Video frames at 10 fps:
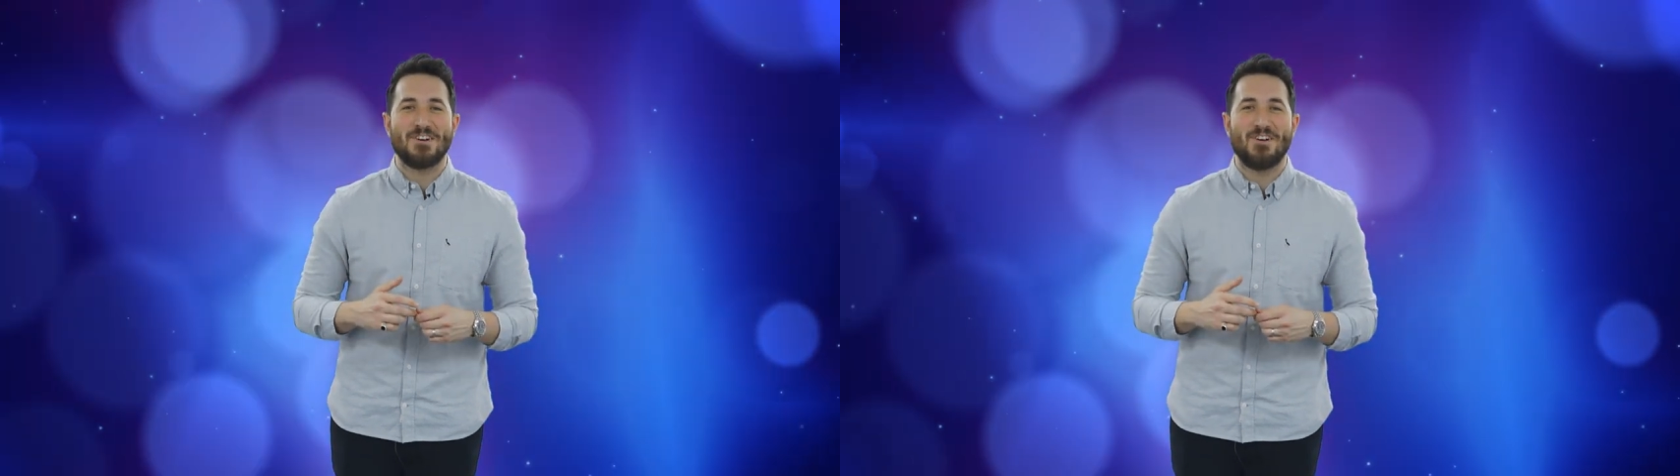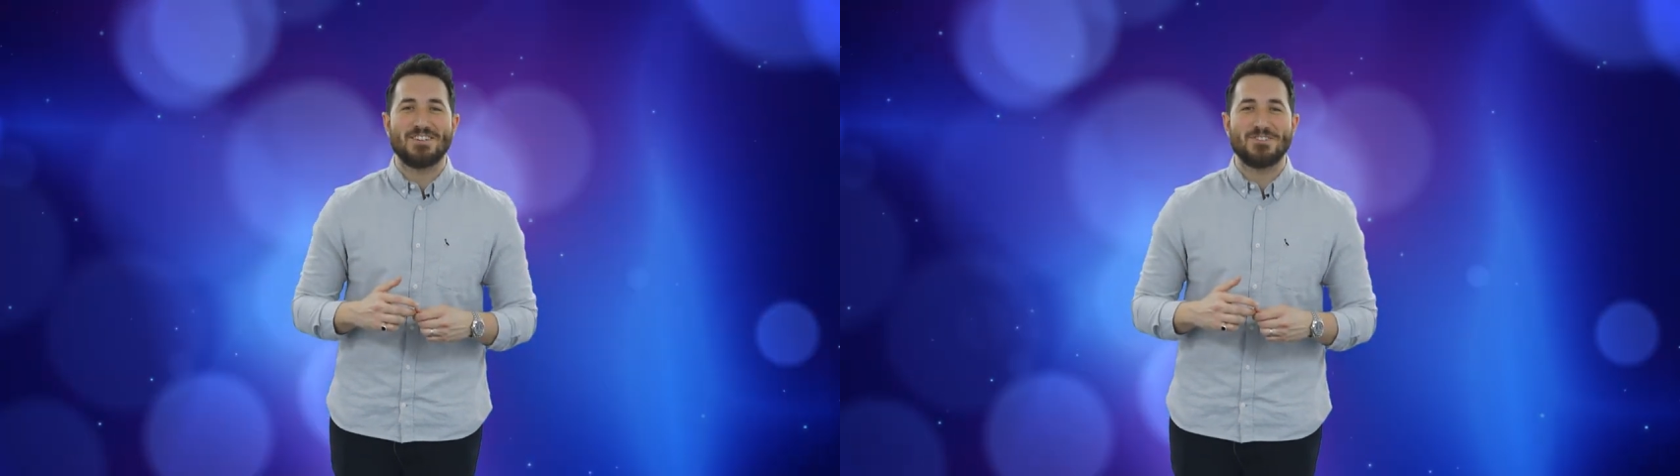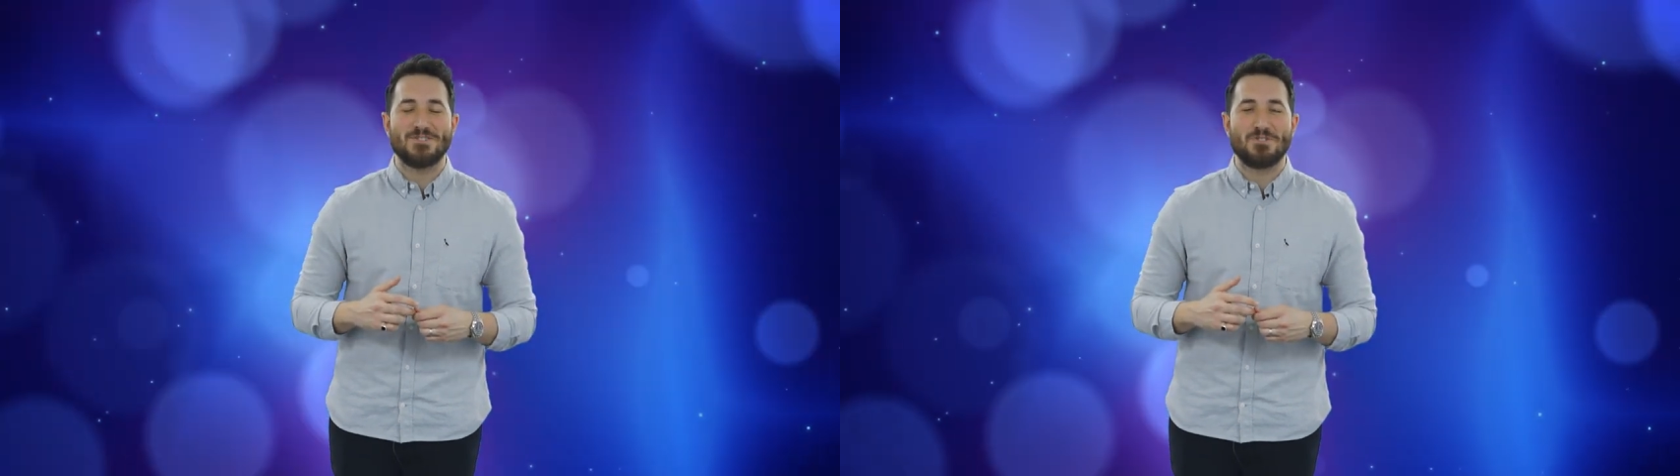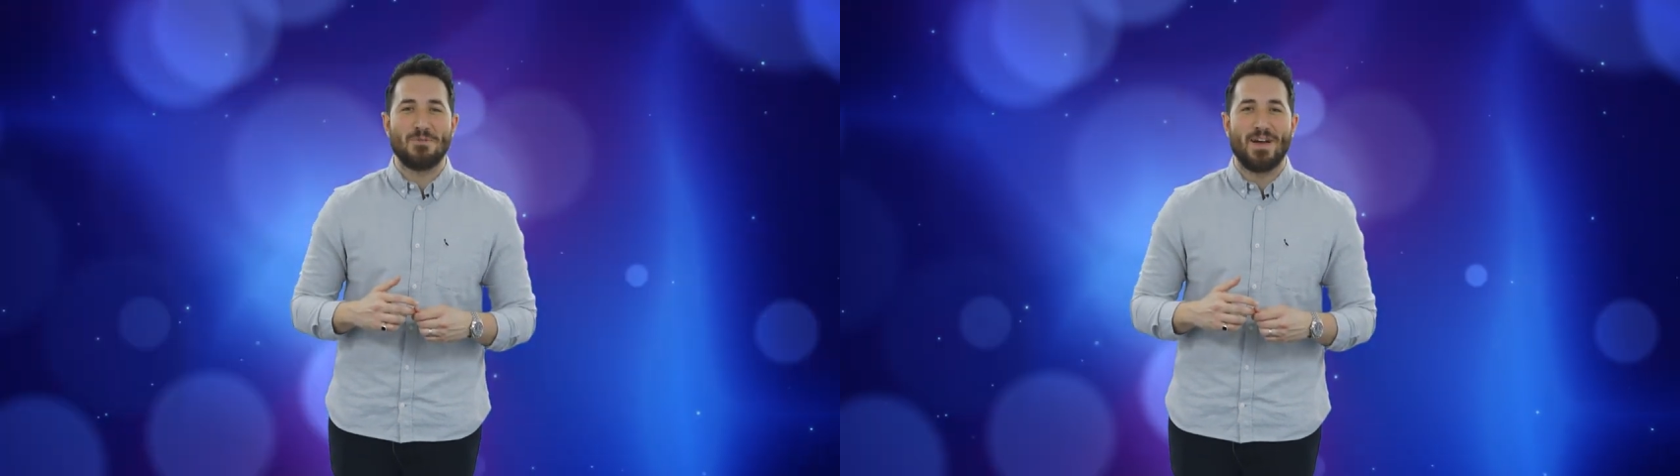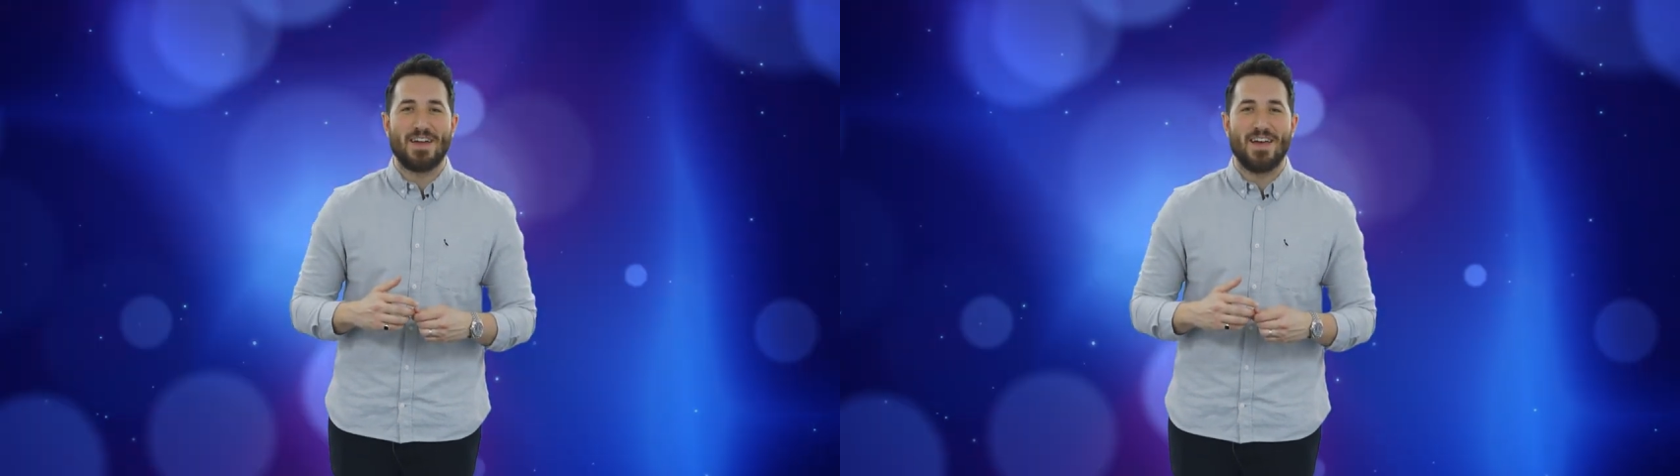Director of
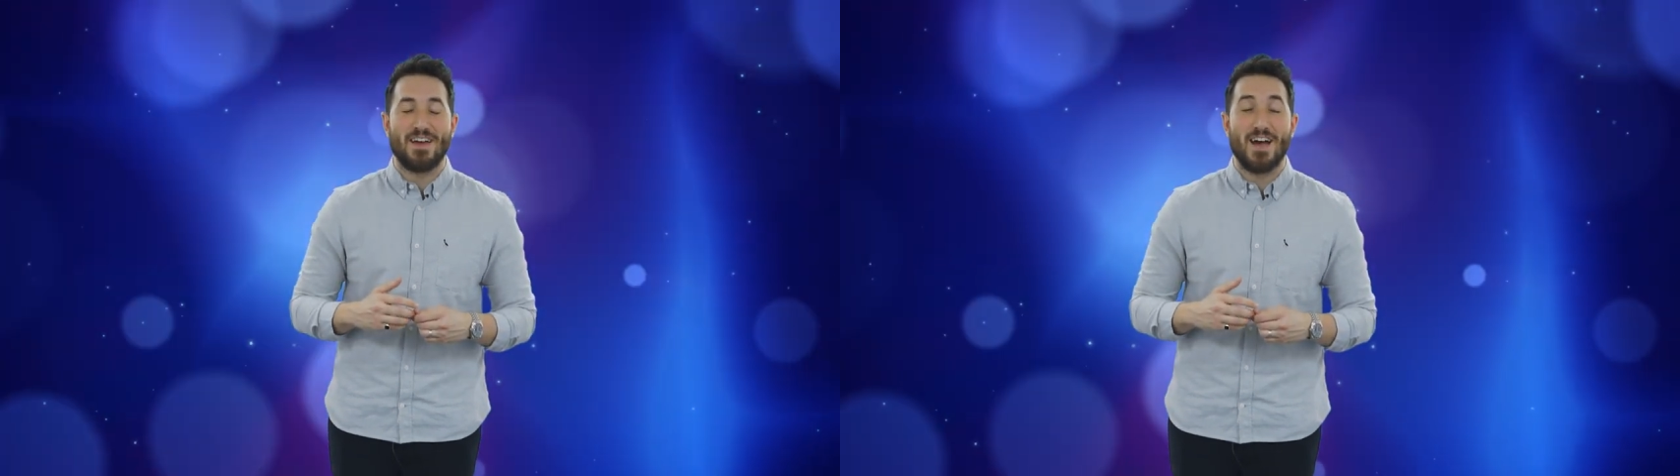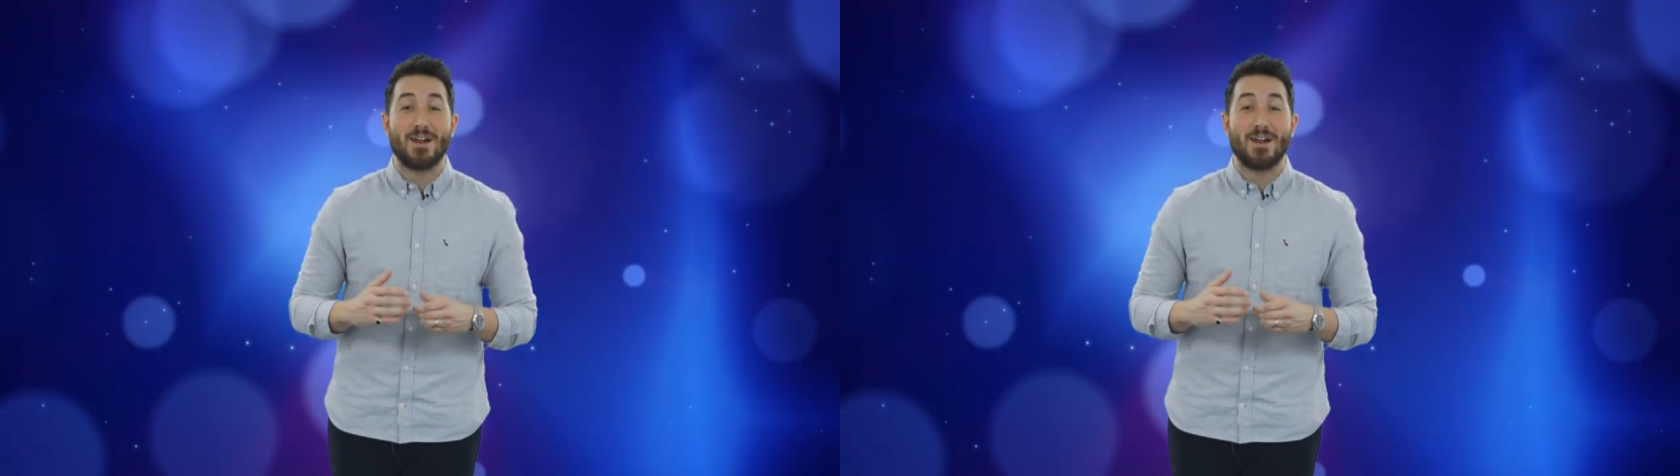Jewellery Maker,